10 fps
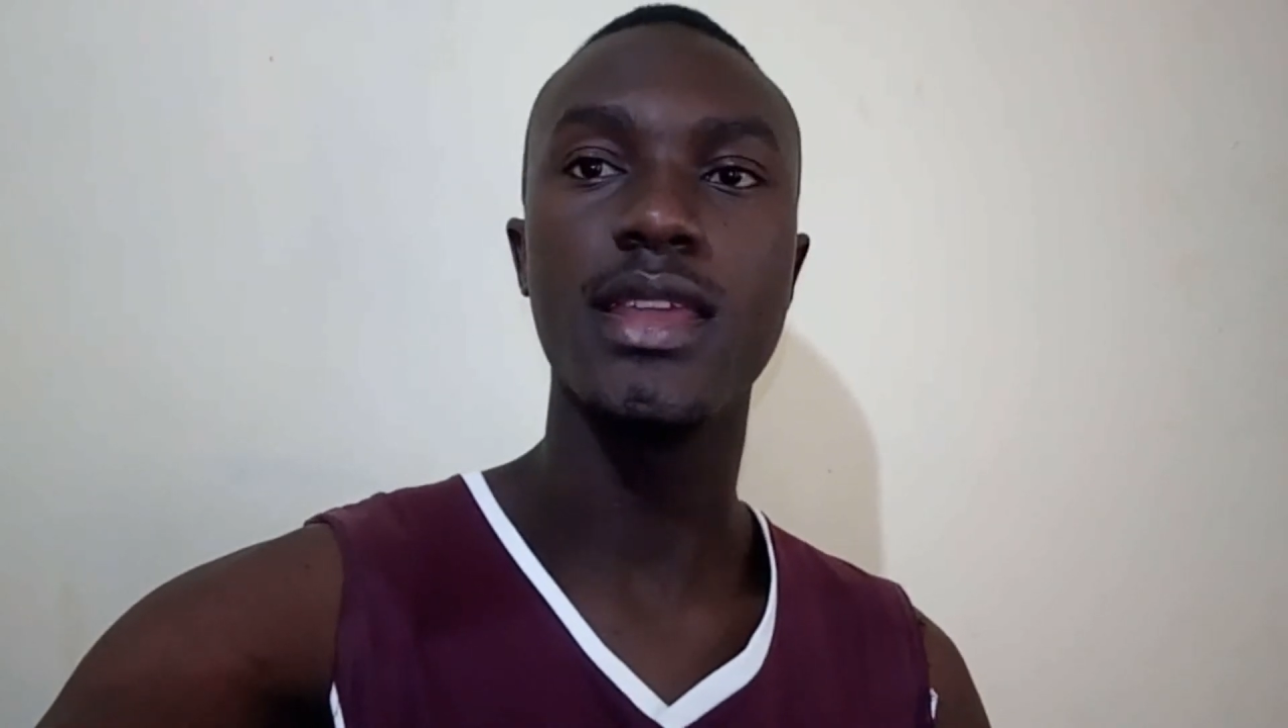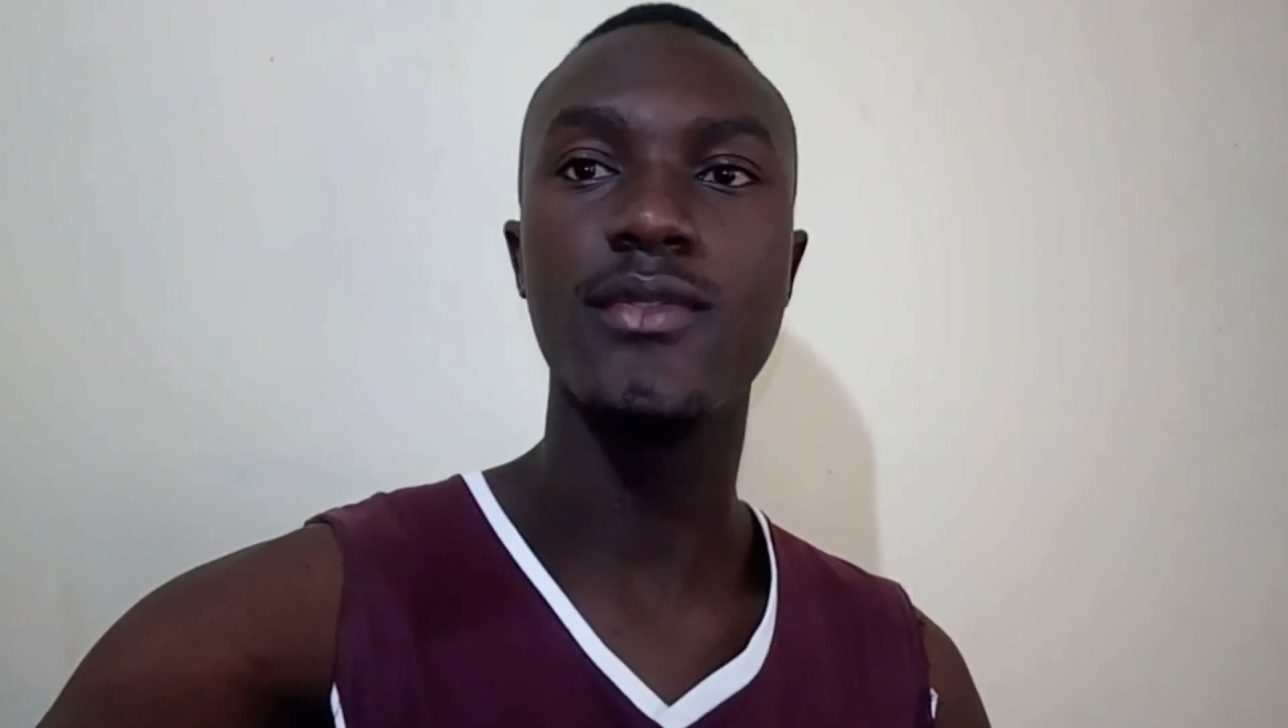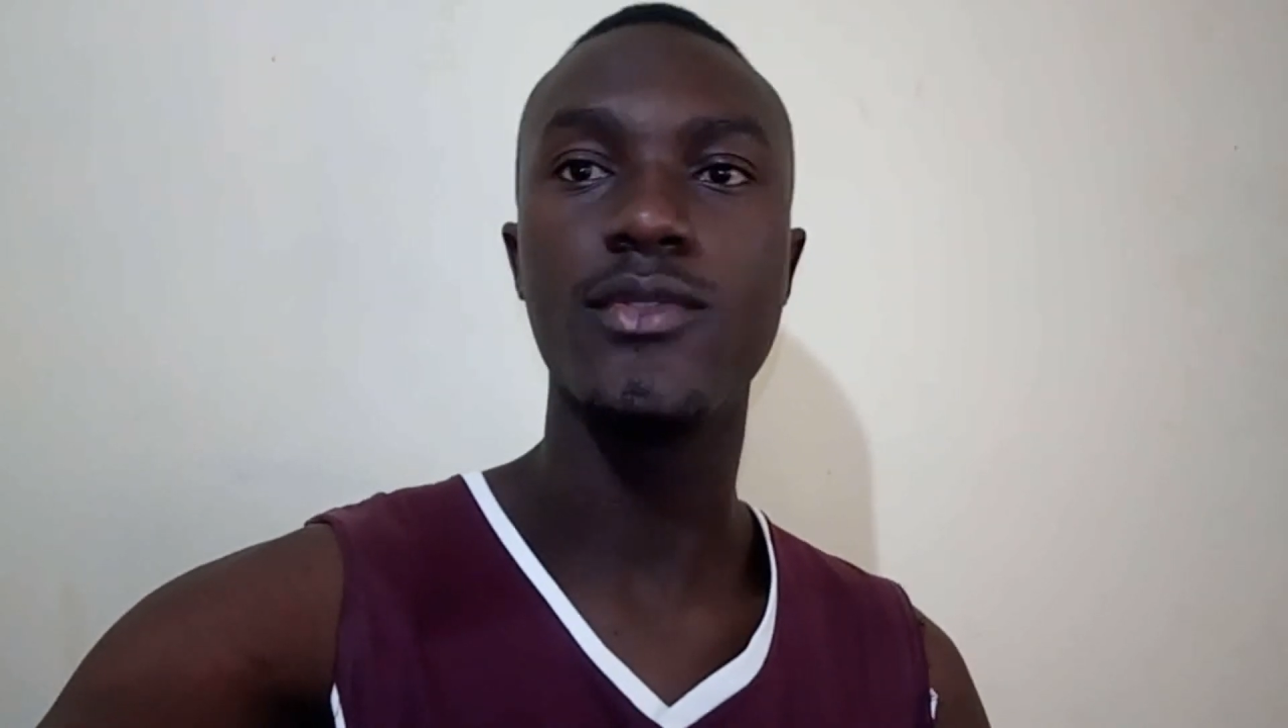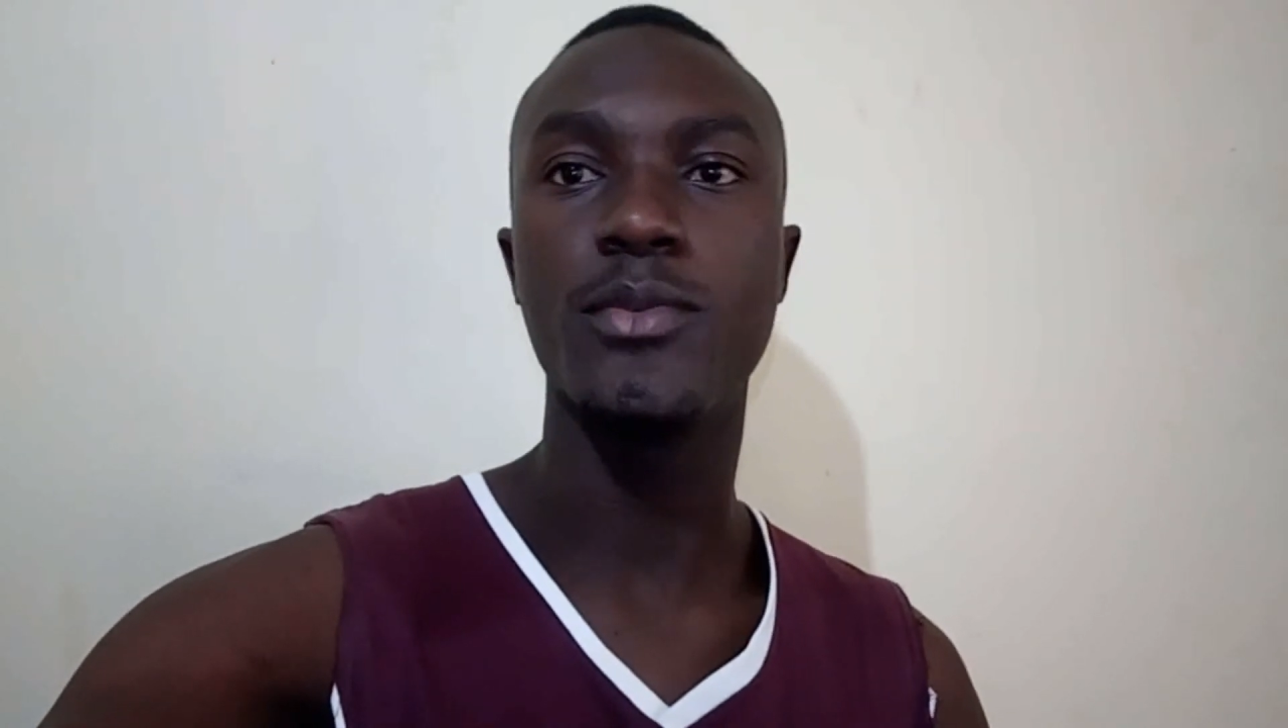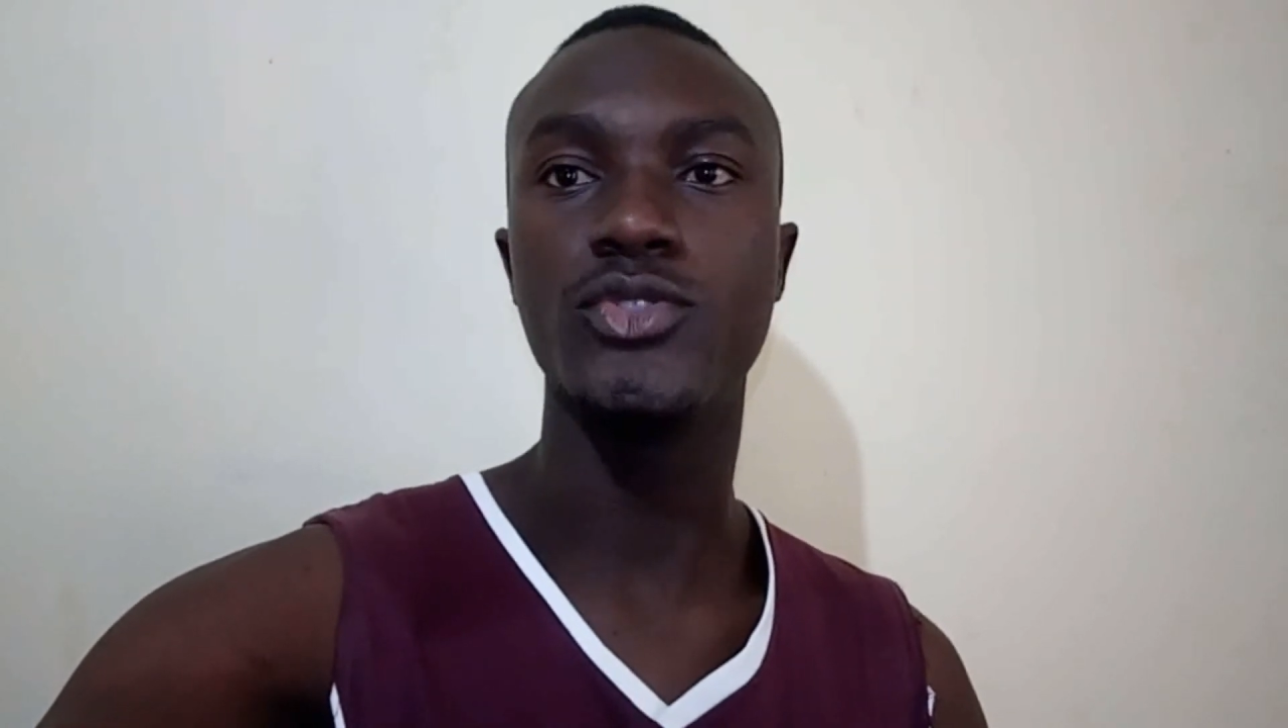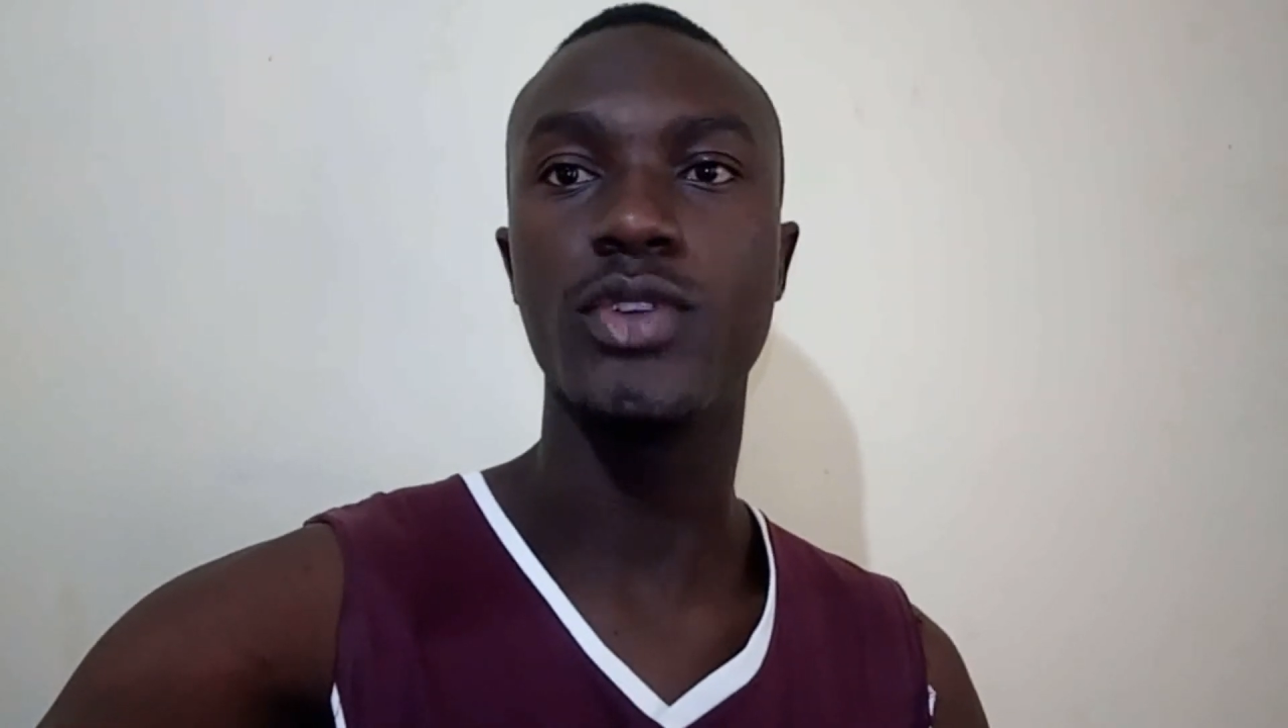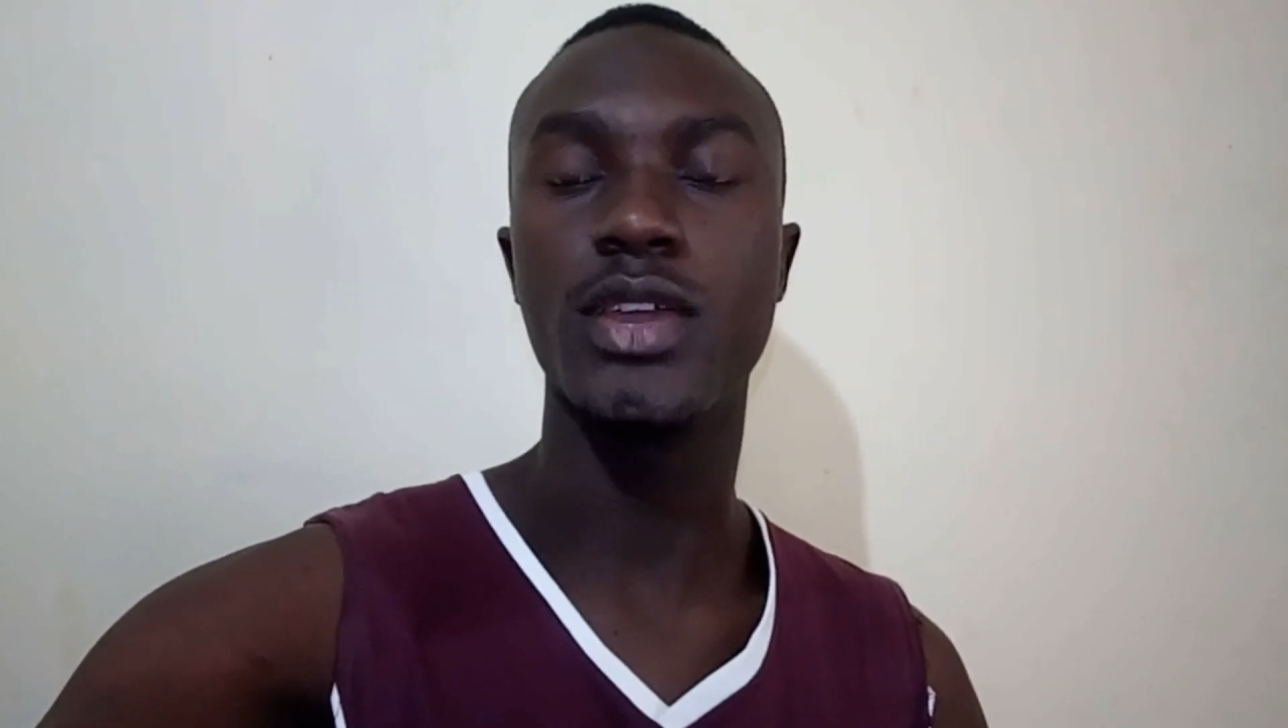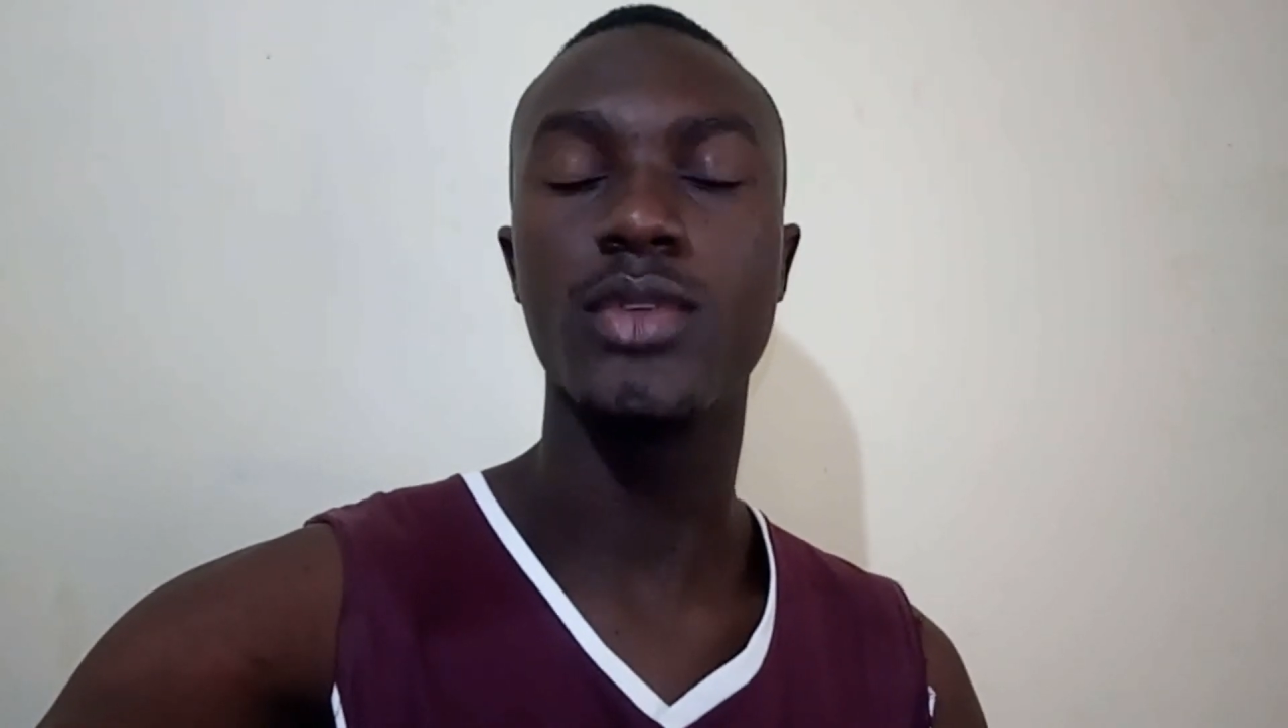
And if Portugal